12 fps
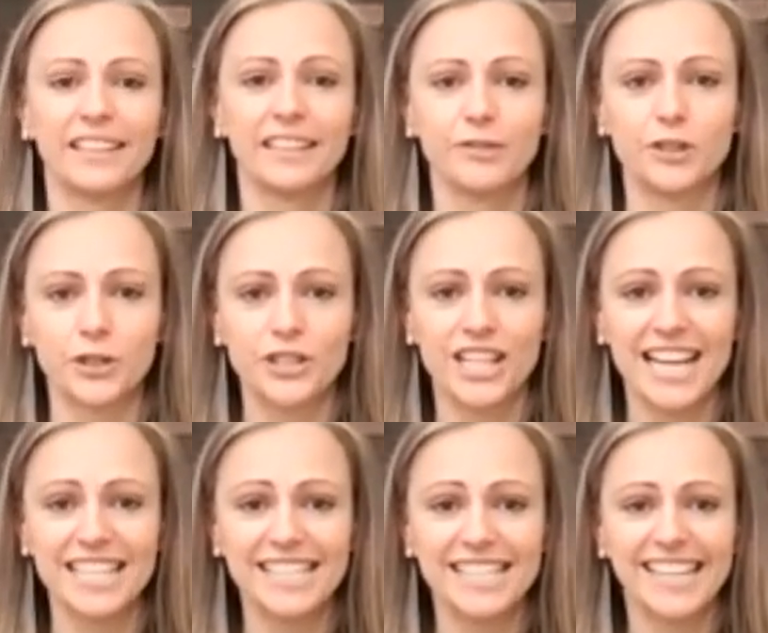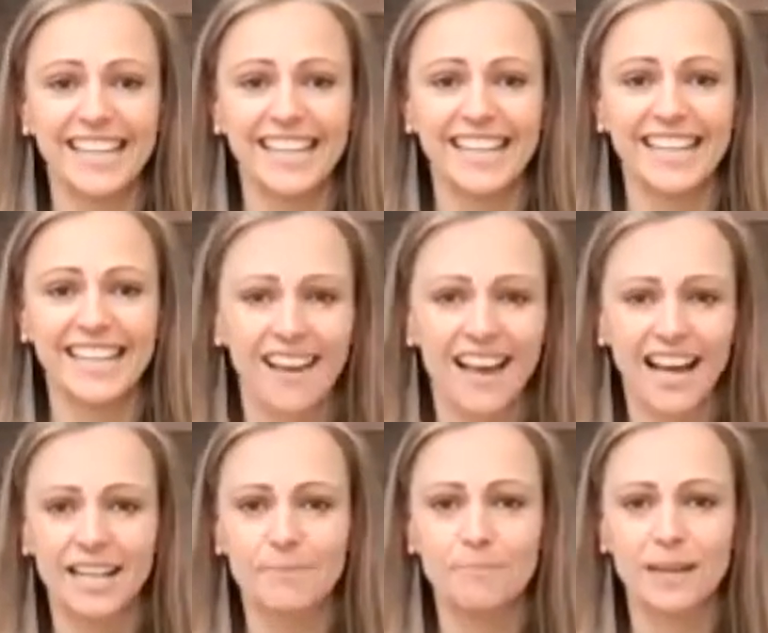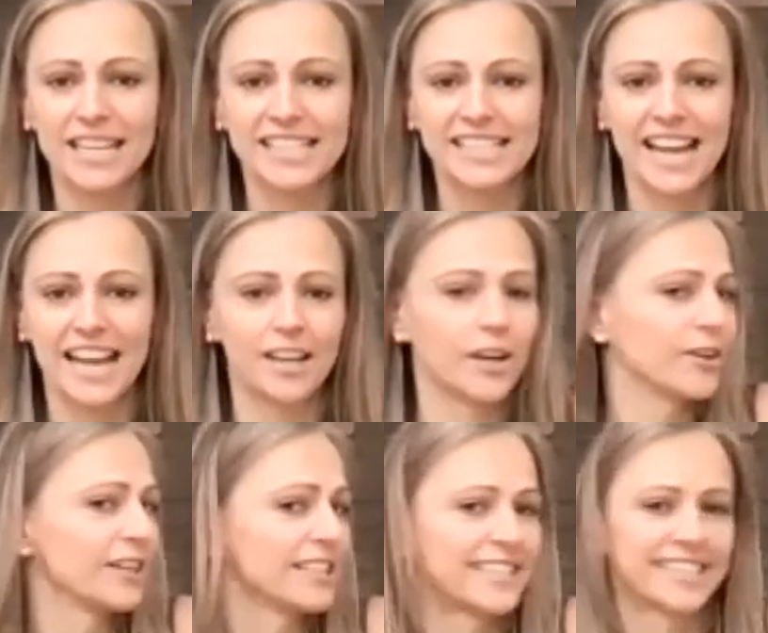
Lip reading: lift your chest, and then be a snake. Go.